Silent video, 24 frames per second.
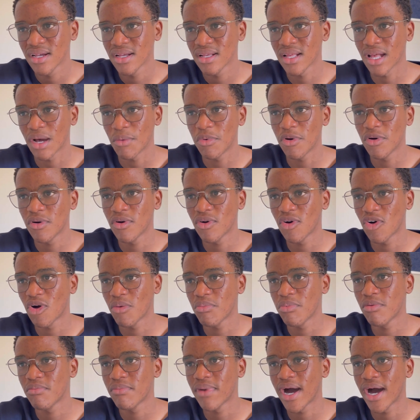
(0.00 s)
I'm
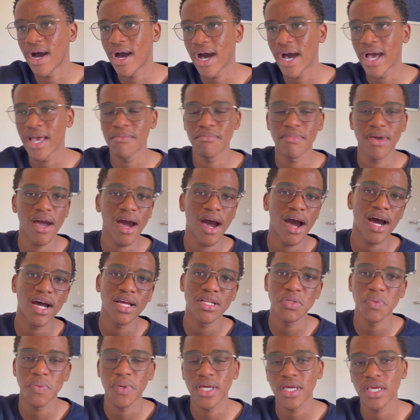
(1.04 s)
a
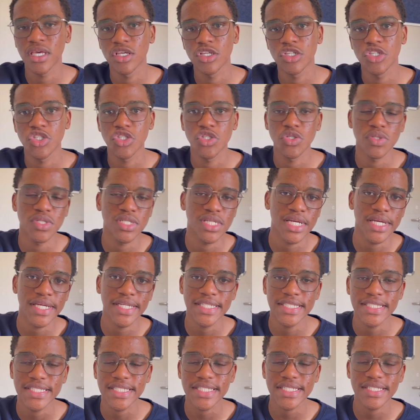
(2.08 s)
hard-working
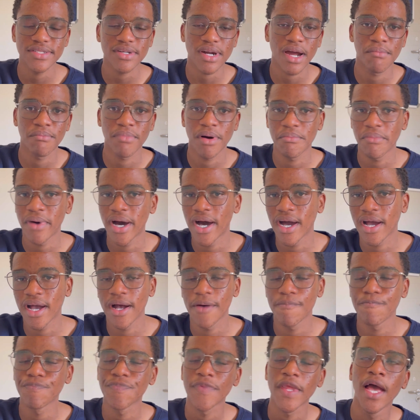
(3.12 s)
student.
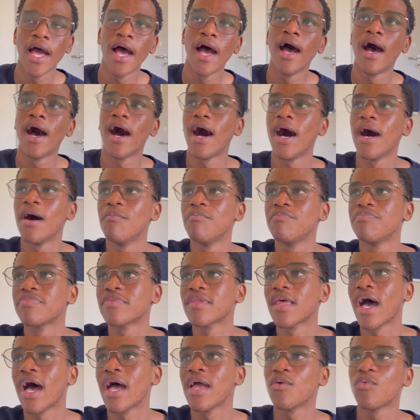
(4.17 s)

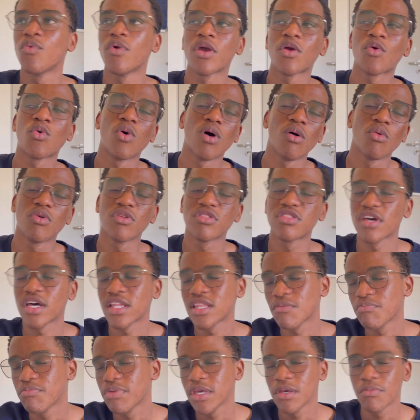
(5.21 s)
I work well with
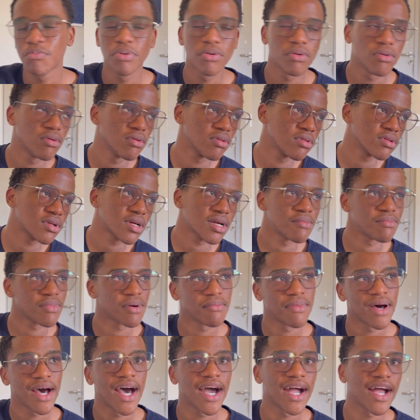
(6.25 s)
other people.
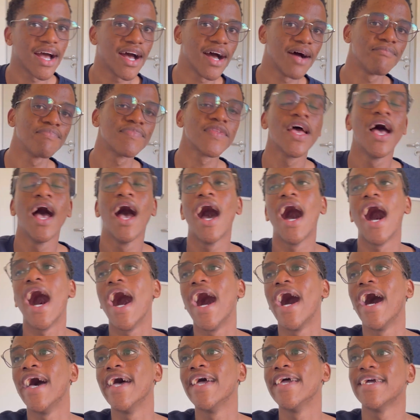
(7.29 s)

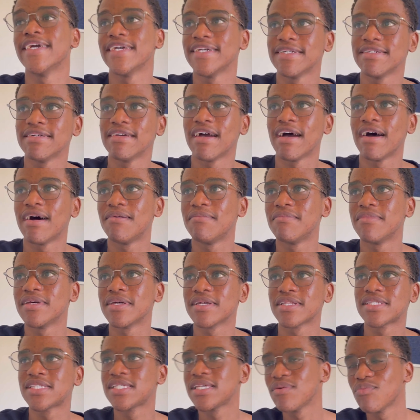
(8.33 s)
I am a
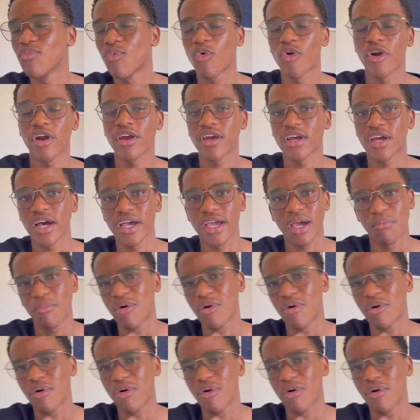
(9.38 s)
team worker.